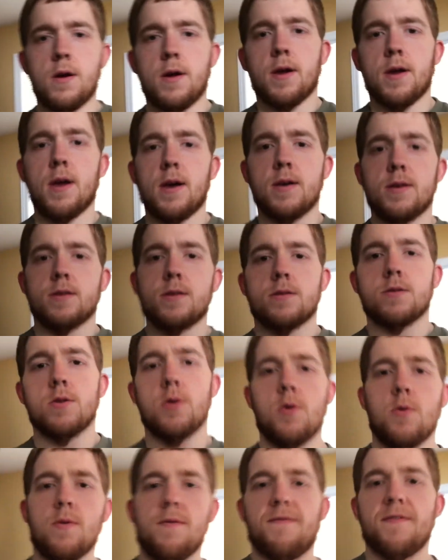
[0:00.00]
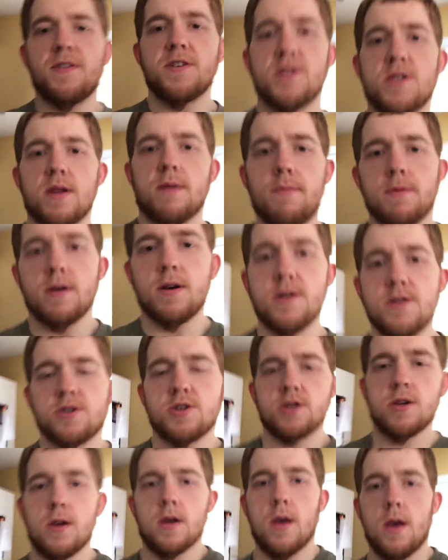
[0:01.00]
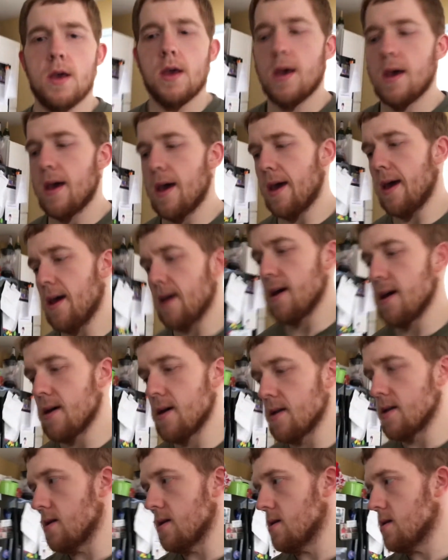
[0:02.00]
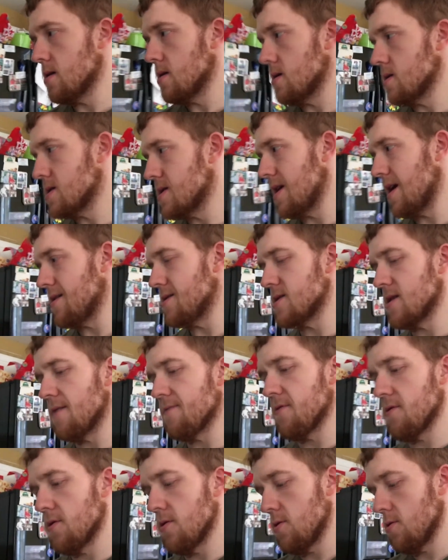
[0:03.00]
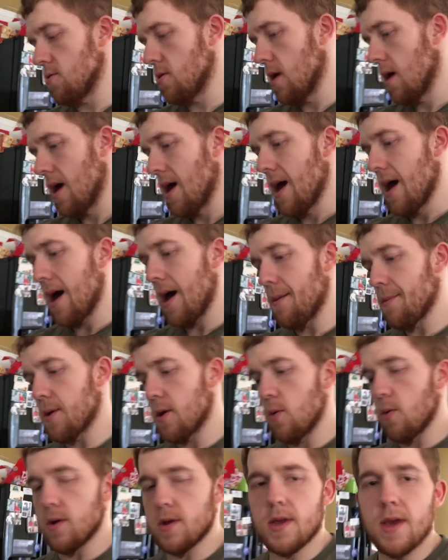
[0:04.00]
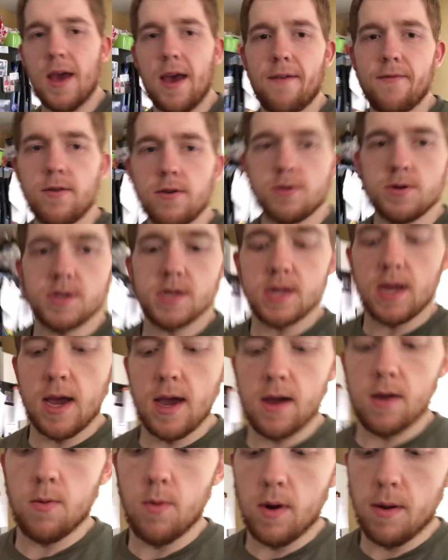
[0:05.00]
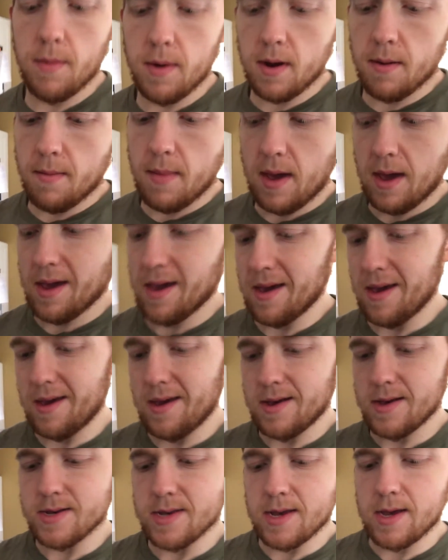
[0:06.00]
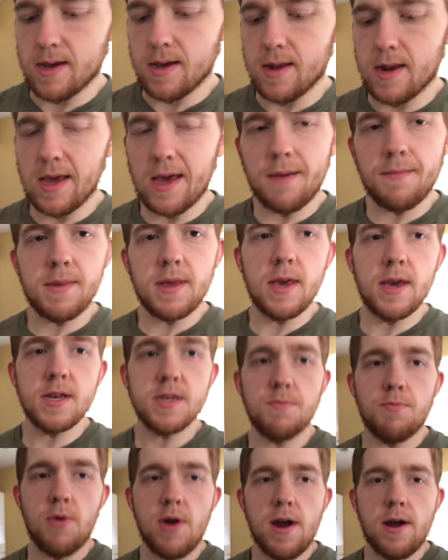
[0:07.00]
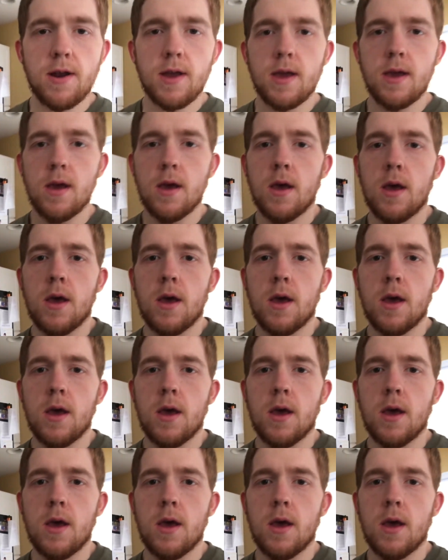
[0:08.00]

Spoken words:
Alright guys, so we finished up lunch, and now this afternoon I'm going to have a little snack. What I'm going to make is an Mts Brownie.